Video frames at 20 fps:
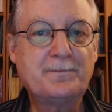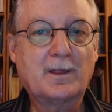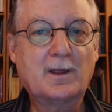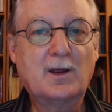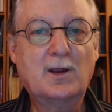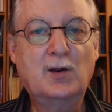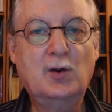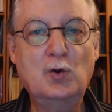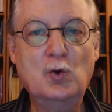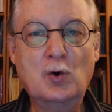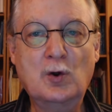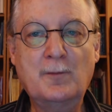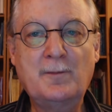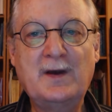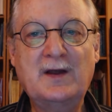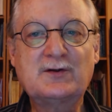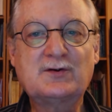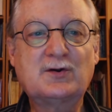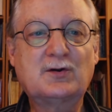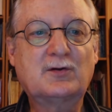Jung
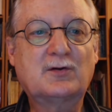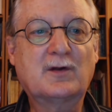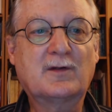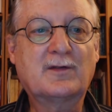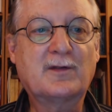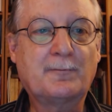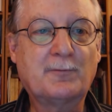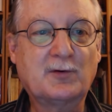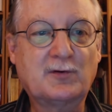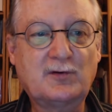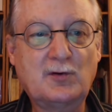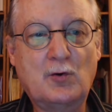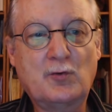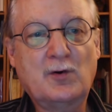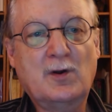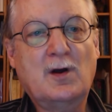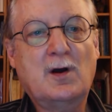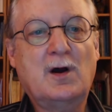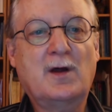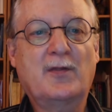mentions the
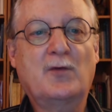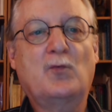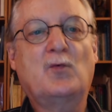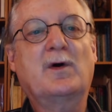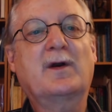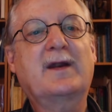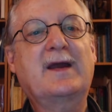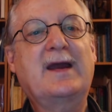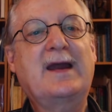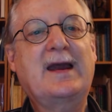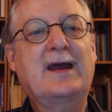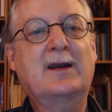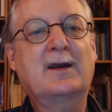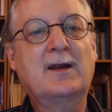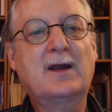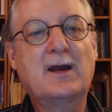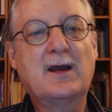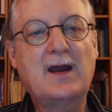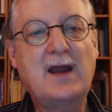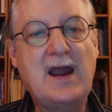persona on the one hand
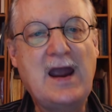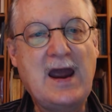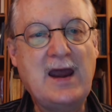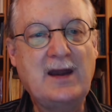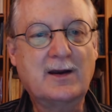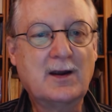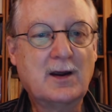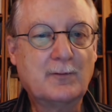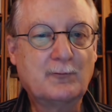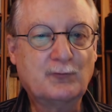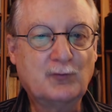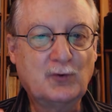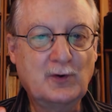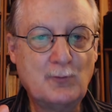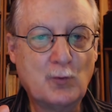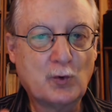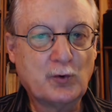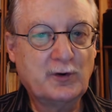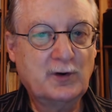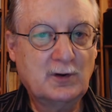and
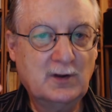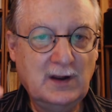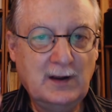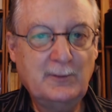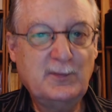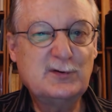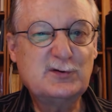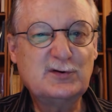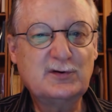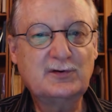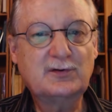primordial images